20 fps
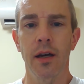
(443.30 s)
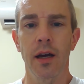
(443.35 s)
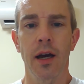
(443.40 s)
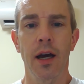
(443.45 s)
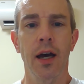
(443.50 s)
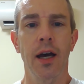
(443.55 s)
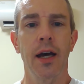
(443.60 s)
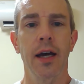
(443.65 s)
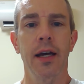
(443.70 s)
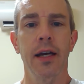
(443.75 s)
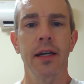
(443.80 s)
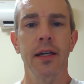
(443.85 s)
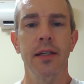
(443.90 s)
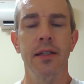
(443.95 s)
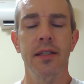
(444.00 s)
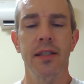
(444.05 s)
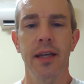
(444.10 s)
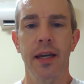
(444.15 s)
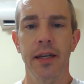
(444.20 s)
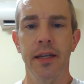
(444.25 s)
I
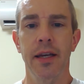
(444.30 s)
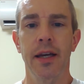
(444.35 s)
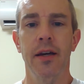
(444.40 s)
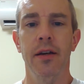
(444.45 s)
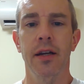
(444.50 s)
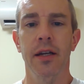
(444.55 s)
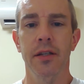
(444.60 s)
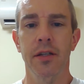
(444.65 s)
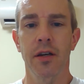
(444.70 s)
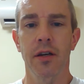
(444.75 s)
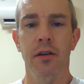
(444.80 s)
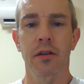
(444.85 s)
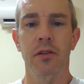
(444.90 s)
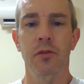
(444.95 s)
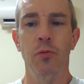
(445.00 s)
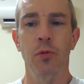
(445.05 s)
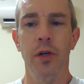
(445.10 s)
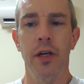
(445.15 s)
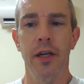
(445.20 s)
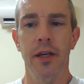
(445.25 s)
sat down, I talked
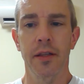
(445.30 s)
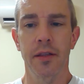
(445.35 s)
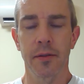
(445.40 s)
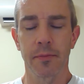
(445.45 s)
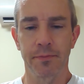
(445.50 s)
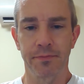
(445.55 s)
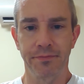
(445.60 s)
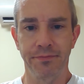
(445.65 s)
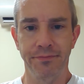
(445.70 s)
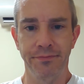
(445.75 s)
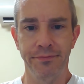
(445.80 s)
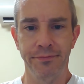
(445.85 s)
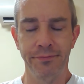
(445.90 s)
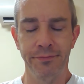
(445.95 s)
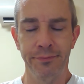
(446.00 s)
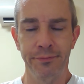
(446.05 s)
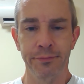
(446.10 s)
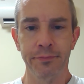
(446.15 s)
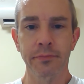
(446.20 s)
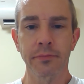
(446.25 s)
with
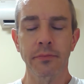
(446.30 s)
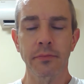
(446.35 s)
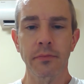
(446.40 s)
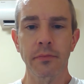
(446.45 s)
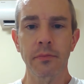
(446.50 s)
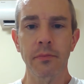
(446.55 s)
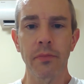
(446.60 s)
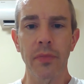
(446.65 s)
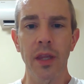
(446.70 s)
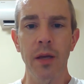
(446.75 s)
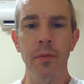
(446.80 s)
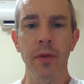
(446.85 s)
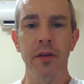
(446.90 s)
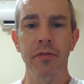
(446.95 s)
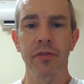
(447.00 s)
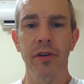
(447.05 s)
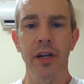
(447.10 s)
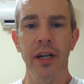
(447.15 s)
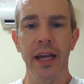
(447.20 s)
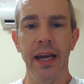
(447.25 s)
my
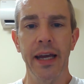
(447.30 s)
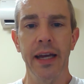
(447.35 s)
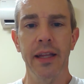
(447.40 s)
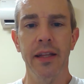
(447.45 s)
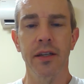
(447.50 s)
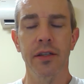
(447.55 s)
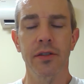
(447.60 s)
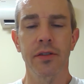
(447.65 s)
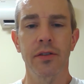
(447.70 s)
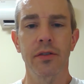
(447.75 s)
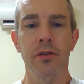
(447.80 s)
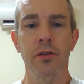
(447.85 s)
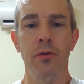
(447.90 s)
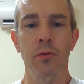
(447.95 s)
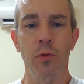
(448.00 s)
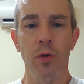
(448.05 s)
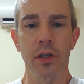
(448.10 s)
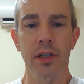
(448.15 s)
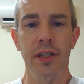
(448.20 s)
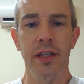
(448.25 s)
friend Alex, who
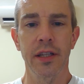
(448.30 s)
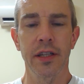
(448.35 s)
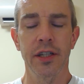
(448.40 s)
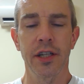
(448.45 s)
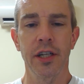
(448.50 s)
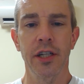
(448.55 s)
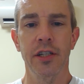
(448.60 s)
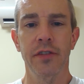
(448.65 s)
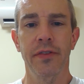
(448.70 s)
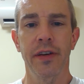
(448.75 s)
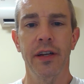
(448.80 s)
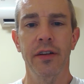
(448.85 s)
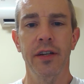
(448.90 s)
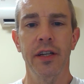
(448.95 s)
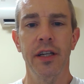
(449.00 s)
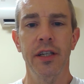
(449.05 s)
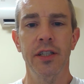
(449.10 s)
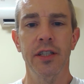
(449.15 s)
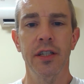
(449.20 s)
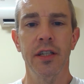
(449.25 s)
works at the Change
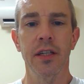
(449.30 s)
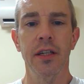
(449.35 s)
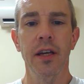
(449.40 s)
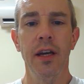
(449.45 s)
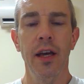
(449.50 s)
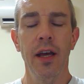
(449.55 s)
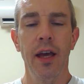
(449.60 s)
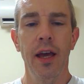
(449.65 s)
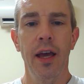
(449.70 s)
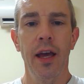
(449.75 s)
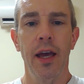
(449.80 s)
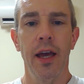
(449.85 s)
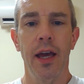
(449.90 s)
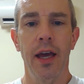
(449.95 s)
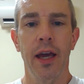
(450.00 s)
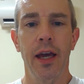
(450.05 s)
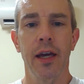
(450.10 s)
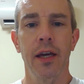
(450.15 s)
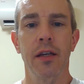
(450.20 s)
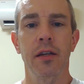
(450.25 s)
Foundation,
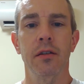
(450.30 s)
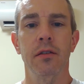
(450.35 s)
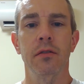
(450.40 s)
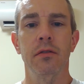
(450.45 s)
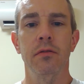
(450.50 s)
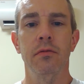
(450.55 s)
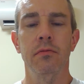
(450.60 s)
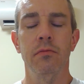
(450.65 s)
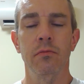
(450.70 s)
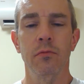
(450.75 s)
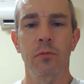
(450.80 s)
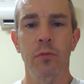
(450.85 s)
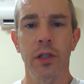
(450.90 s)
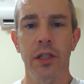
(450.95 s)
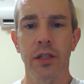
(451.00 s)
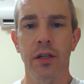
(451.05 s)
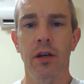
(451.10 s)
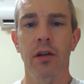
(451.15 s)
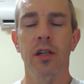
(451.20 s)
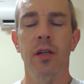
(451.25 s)
and we
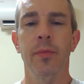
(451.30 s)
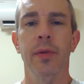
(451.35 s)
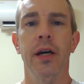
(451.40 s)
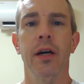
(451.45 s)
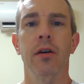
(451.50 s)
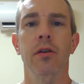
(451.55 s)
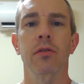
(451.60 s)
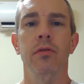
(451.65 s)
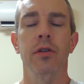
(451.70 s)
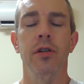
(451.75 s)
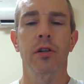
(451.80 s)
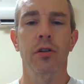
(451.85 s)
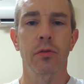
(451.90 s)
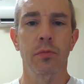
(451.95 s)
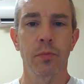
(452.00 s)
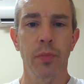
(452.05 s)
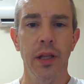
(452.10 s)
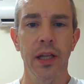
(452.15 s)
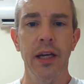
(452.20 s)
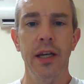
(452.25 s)
talked about,
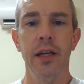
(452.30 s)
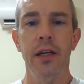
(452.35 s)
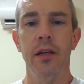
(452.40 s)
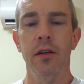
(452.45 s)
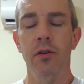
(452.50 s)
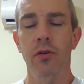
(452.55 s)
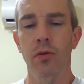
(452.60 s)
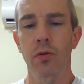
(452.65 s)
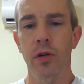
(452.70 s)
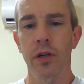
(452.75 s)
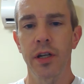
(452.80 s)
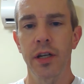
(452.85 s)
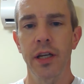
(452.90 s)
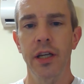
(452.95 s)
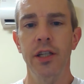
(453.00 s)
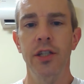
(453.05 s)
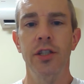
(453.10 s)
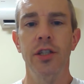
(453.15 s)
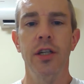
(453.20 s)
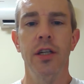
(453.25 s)
planning and
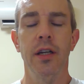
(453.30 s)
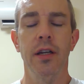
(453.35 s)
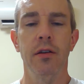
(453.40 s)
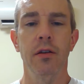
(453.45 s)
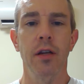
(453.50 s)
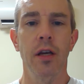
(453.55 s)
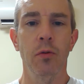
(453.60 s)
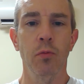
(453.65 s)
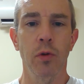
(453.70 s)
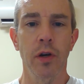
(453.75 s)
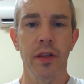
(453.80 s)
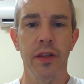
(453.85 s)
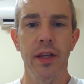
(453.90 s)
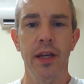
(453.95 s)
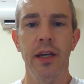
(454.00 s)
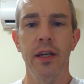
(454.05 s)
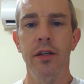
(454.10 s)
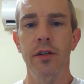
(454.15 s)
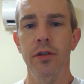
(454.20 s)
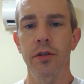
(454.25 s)
coordination and what
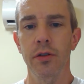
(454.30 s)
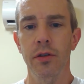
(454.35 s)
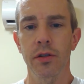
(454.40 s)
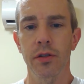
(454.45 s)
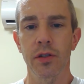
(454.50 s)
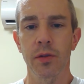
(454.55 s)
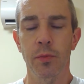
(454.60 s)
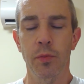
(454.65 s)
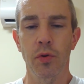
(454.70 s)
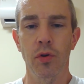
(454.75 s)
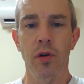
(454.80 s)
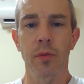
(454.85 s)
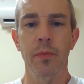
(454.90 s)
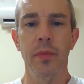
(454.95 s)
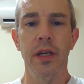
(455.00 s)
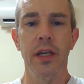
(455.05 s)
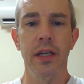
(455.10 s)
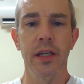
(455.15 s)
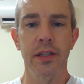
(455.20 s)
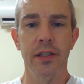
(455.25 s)
they can do to support
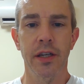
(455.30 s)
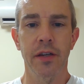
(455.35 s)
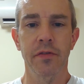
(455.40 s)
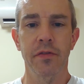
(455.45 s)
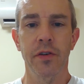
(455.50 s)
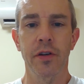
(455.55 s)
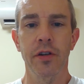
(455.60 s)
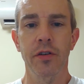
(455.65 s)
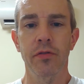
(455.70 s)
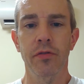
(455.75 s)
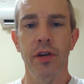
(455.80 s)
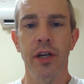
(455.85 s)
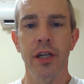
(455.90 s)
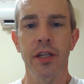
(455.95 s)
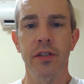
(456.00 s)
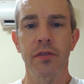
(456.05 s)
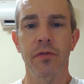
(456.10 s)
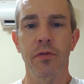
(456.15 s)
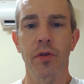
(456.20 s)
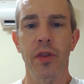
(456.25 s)
me as I
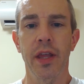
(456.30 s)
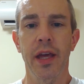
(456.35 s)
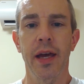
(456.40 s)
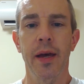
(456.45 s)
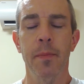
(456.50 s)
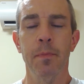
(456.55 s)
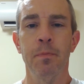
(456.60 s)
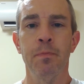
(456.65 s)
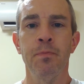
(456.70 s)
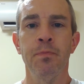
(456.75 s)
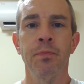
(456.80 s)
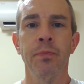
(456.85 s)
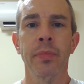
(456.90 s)
fundraise for them.